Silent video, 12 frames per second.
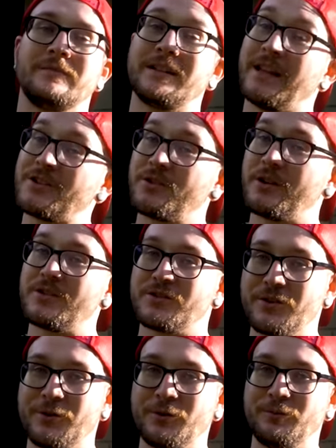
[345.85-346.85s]
unless you're in a
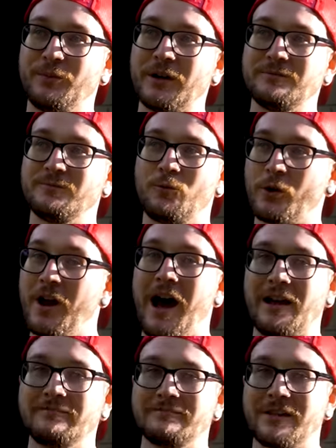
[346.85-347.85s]
zoo, but we're
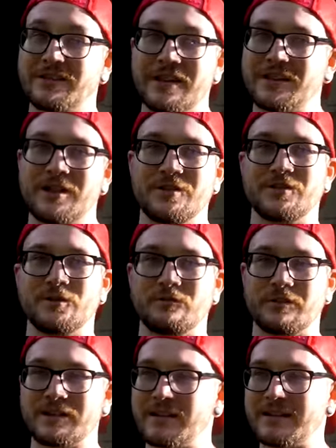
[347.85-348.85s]
not. This isn't a zoo.
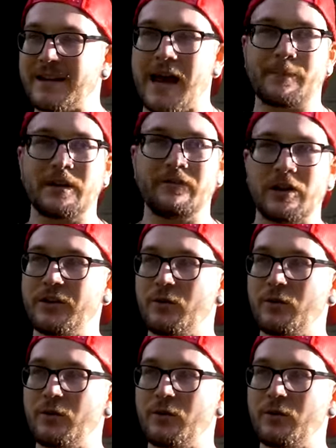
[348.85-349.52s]
This isn't captivity.